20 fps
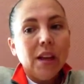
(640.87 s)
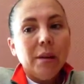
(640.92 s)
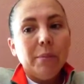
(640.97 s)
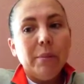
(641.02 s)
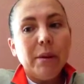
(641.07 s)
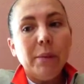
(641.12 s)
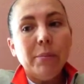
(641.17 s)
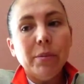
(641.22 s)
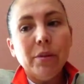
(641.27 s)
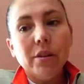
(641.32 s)

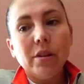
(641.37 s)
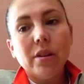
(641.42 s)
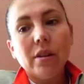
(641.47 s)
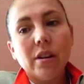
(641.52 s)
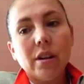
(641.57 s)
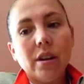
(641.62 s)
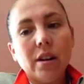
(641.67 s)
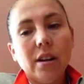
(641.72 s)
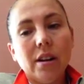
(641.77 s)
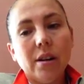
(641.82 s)
People
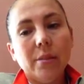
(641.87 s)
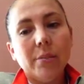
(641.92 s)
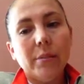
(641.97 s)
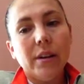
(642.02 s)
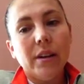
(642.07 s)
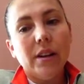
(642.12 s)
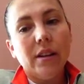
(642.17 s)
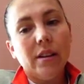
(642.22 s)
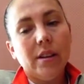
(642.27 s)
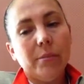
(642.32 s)

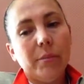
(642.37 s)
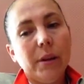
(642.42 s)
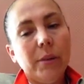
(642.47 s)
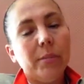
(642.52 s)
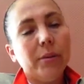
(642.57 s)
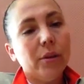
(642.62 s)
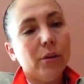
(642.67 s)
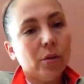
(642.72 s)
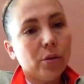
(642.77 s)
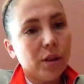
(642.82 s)
are the
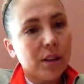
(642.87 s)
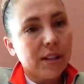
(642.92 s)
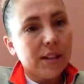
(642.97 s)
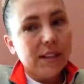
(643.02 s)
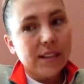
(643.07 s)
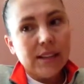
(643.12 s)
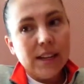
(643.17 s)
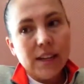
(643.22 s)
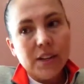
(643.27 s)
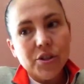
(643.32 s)
people and
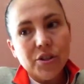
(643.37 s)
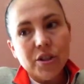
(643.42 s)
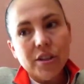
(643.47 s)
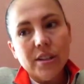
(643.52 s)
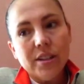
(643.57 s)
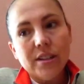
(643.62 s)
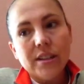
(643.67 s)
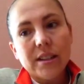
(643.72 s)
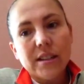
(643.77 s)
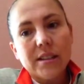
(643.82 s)

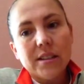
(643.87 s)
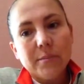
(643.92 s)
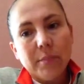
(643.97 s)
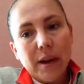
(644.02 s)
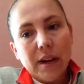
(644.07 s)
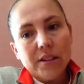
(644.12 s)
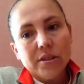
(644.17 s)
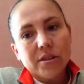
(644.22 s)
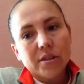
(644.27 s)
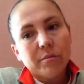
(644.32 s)
organizations that
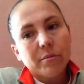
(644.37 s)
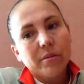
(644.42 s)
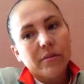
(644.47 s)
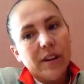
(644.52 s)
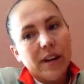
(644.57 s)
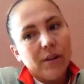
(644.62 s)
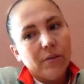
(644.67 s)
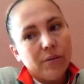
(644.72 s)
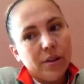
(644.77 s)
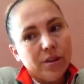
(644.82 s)
sponsor and
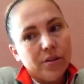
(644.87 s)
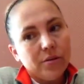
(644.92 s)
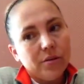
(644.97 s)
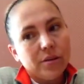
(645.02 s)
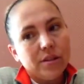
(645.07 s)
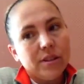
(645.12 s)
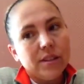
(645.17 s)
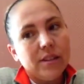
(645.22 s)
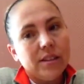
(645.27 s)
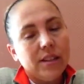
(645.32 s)
provide
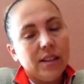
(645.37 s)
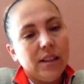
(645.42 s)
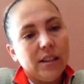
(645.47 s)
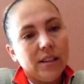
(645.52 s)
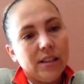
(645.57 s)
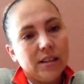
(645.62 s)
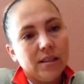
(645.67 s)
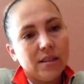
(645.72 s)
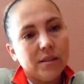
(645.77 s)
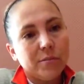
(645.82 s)
resources
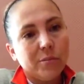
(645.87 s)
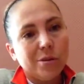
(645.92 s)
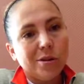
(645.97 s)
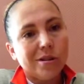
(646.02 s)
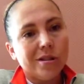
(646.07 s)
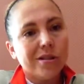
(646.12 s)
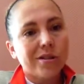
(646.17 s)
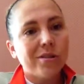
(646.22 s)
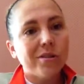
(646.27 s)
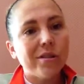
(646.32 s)
needed to
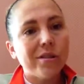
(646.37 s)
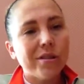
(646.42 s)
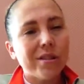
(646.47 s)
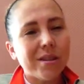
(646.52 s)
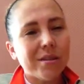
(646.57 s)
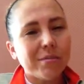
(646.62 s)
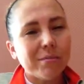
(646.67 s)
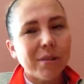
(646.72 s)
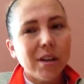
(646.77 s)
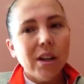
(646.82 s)
sports. So there's
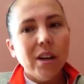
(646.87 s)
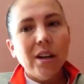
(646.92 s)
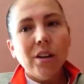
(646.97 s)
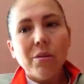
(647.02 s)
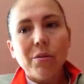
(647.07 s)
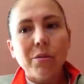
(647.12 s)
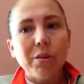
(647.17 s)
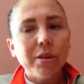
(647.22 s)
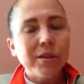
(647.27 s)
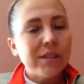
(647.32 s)
some
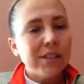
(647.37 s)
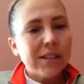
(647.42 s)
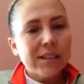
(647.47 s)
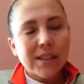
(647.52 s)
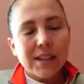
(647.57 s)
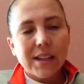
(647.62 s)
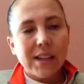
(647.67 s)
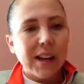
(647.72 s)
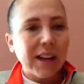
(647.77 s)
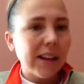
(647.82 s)
real
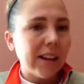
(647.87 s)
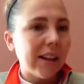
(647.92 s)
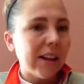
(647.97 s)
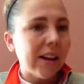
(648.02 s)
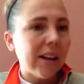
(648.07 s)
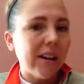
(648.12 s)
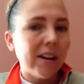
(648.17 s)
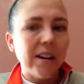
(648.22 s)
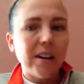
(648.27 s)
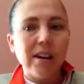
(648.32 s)
disconnect
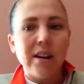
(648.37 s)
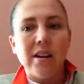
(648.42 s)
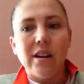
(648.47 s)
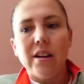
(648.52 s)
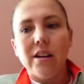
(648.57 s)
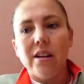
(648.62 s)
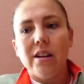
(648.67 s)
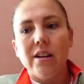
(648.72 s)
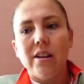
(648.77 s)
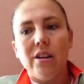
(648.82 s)
there
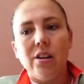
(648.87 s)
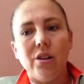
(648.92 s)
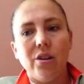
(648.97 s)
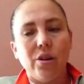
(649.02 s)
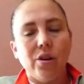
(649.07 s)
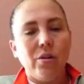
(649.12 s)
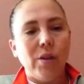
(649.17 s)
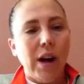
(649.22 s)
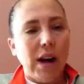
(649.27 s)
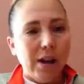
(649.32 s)

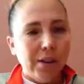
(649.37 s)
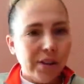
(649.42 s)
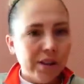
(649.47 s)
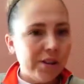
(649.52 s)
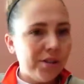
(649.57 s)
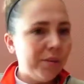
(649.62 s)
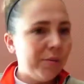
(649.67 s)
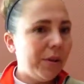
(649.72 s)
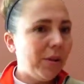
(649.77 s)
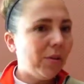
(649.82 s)
on, how they
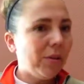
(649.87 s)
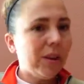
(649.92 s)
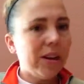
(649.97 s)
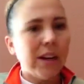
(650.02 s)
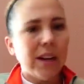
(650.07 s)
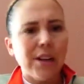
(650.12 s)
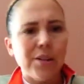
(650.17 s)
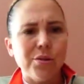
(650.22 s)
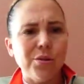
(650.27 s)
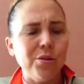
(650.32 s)
should be
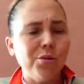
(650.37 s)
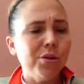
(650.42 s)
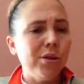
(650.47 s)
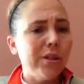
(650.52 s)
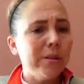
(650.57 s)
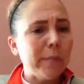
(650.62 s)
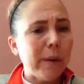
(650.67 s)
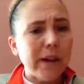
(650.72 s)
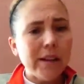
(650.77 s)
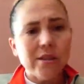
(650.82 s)
organized, who should
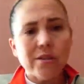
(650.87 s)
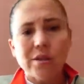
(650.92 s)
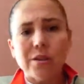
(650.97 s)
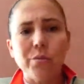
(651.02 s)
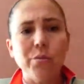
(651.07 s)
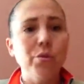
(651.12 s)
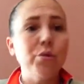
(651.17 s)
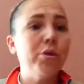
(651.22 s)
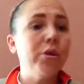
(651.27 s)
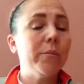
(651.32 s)
sponsor them,
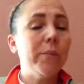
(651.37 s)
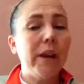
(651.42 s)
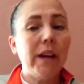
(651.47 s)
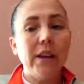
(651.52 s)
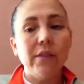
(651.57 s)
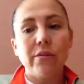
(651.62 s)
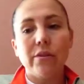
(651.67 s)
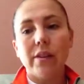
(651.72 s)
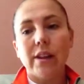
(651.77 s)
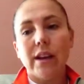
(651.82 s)
who should pay
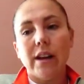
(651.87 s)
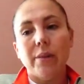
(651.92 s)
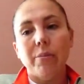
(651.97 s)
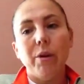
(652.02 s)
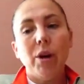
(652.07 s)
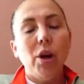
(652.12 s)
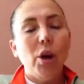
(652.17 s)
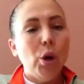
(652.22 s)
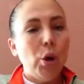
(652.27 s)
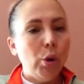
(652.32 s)
for them,
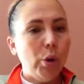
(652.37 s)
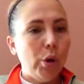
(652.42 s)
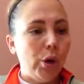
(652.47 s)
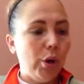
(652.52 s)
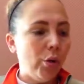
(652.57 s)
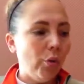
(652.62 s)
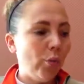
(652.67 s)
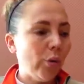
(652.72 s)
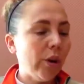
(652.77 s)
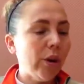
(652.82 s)

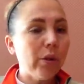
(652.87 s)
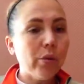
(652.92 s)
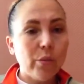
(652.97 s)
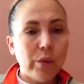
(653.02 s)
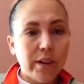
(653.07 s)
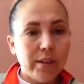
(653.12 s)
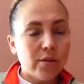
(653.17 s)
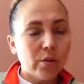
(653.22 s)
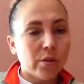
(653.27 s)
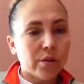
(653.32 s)
where the
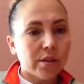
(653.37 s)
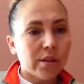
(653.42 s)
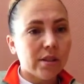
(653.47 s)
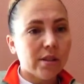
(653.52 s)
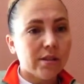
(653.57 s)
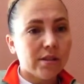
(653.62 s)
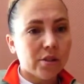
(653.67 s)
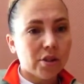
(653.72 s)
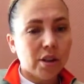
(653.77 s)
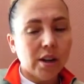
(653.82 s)

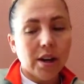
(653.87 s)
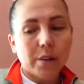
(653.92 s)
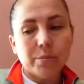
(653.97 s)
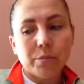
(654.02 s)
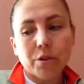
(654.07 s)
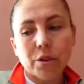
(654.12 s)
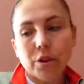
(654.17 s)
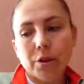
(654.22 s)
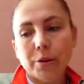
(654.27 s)
resources should come